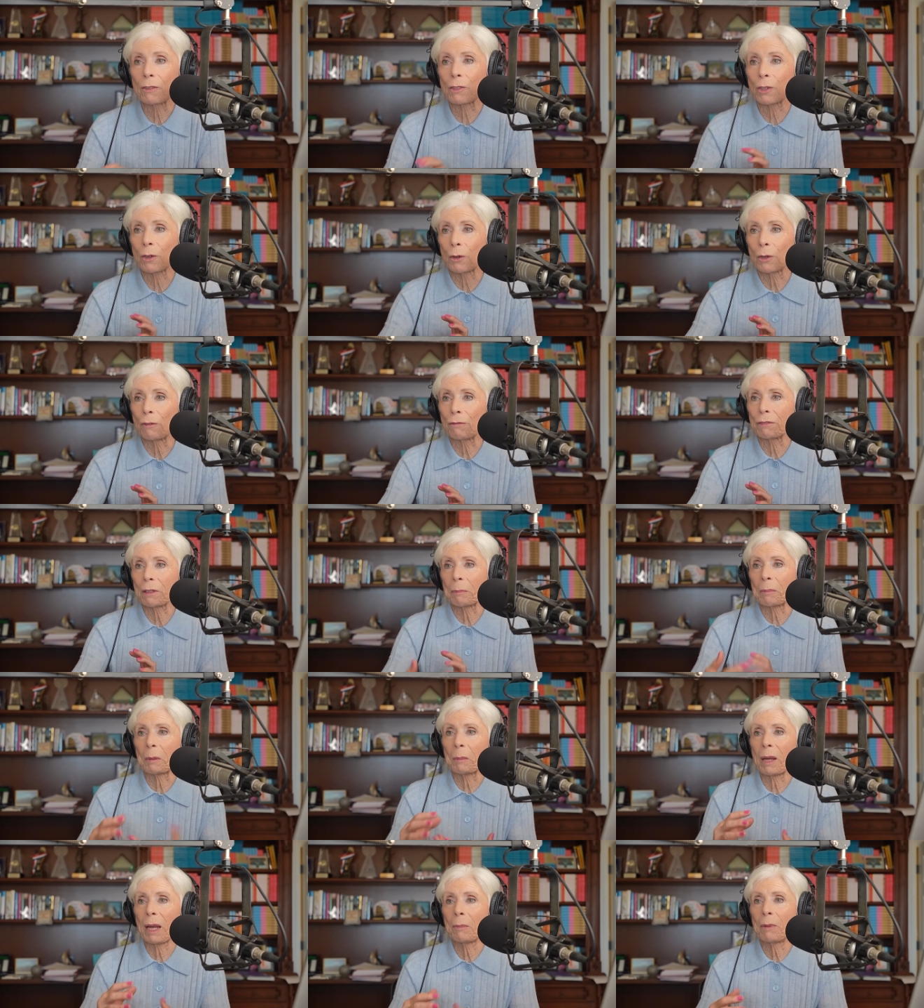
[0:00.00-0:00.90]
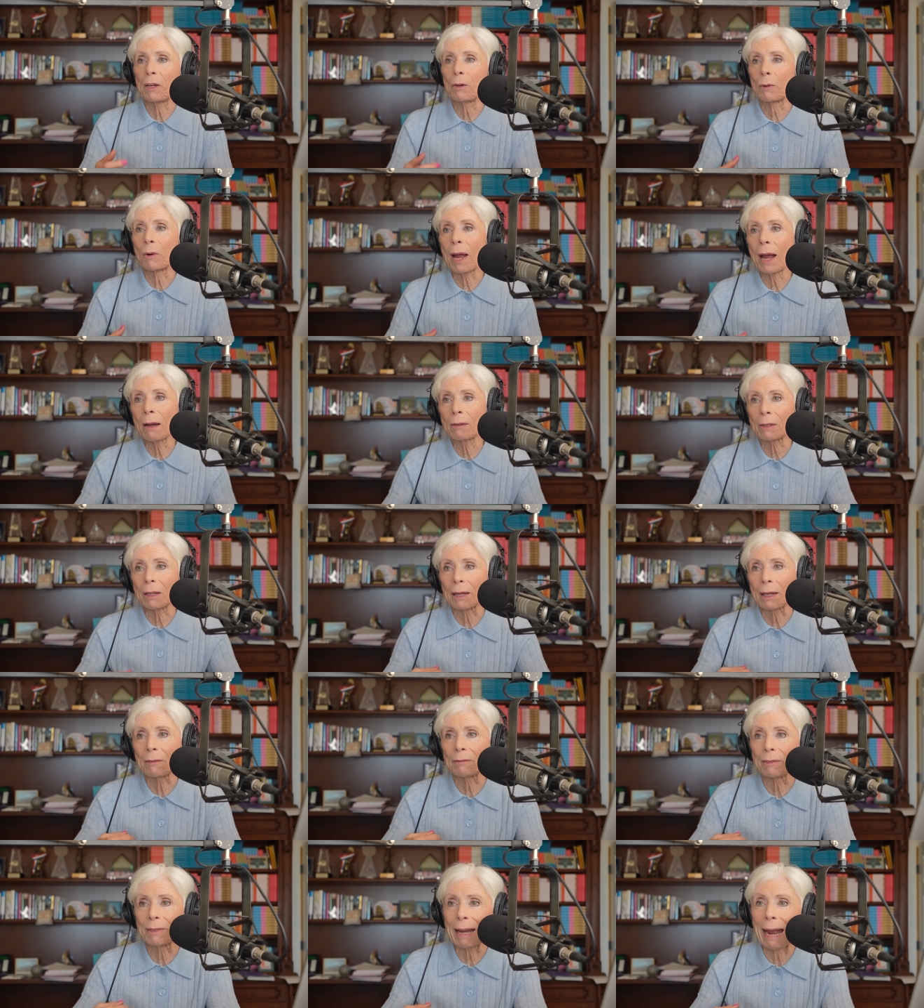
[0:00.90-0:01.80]
So you flip the baby around
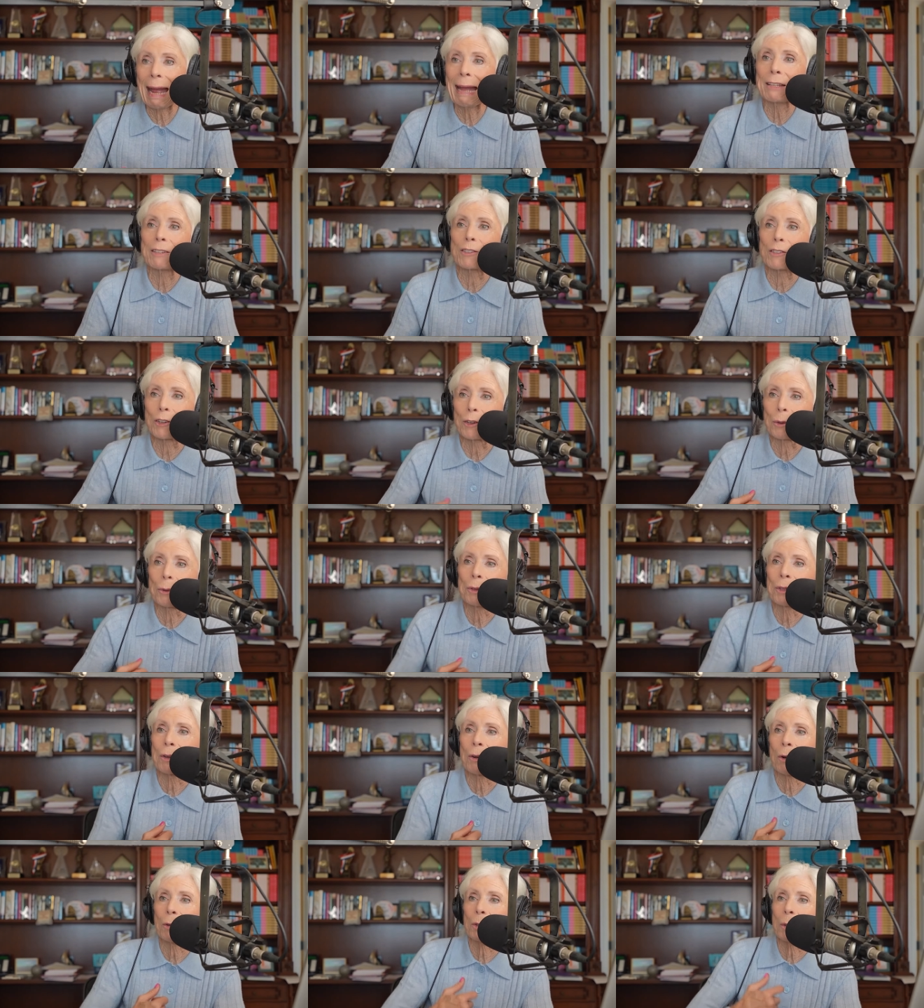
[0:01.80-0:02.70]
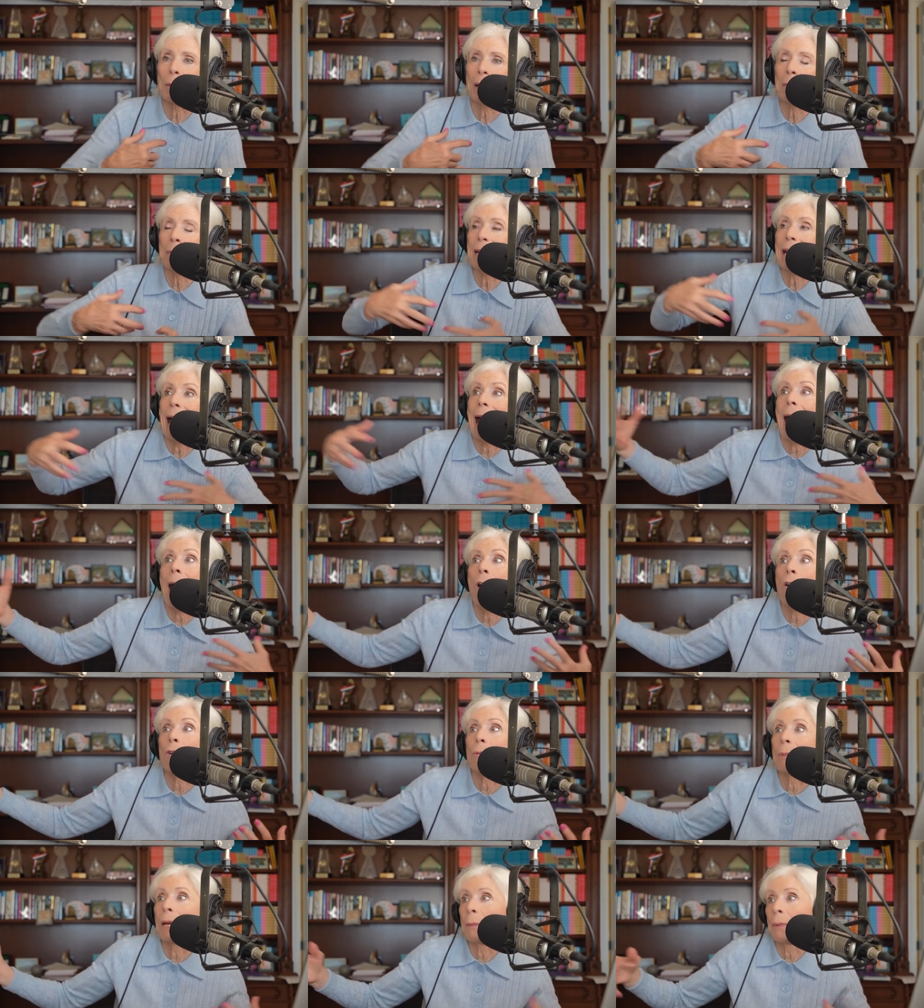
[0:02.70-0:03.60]
like dads do, and you hold the baby
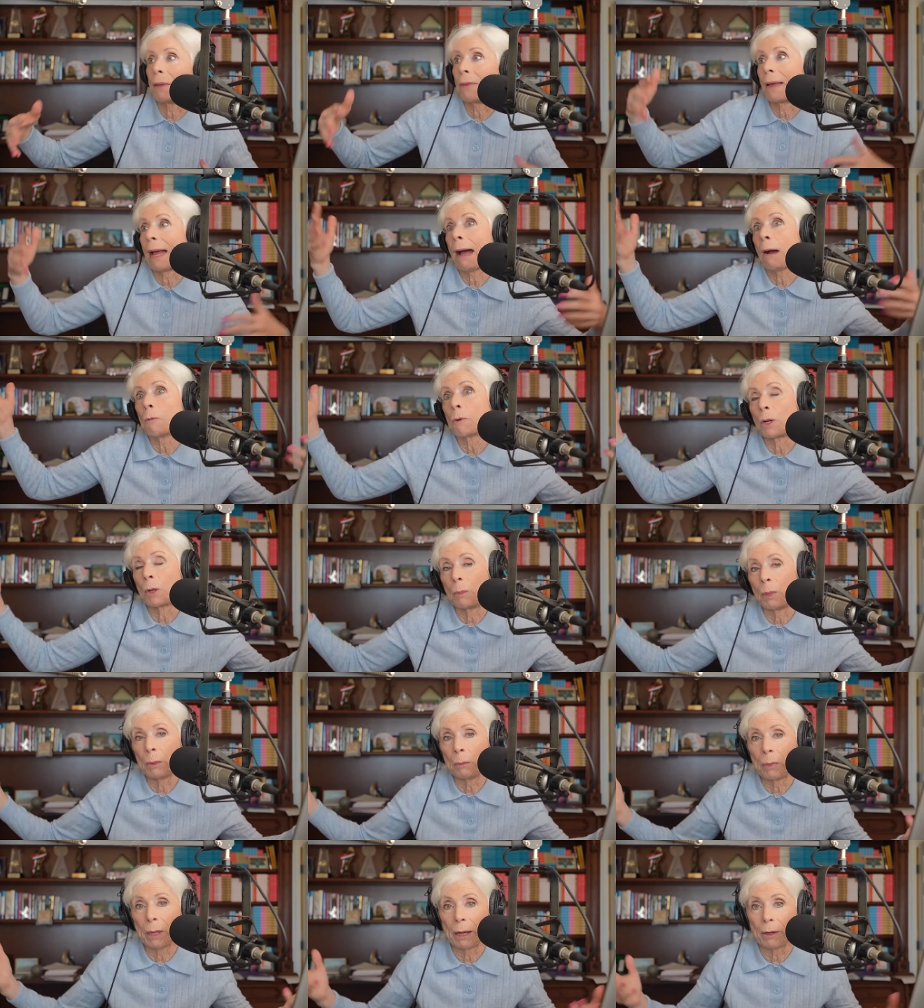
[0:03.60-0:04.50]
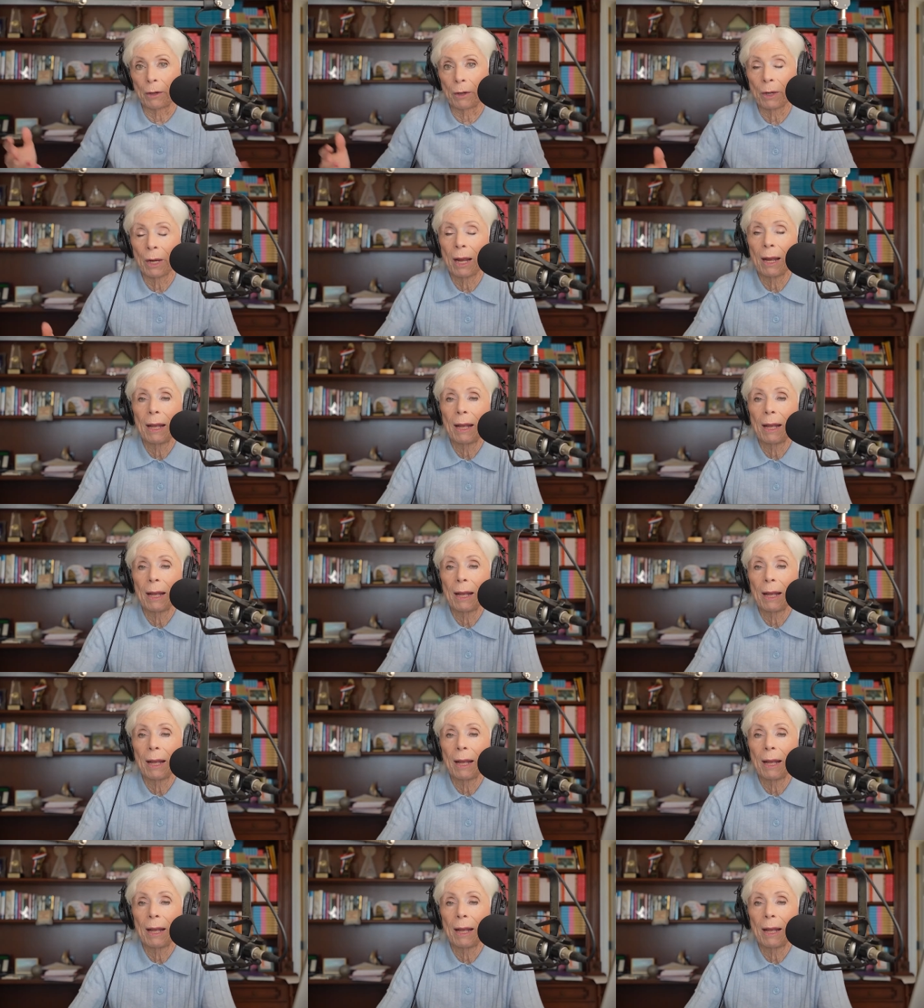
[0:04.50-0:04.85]
out. Maybe that would have been better.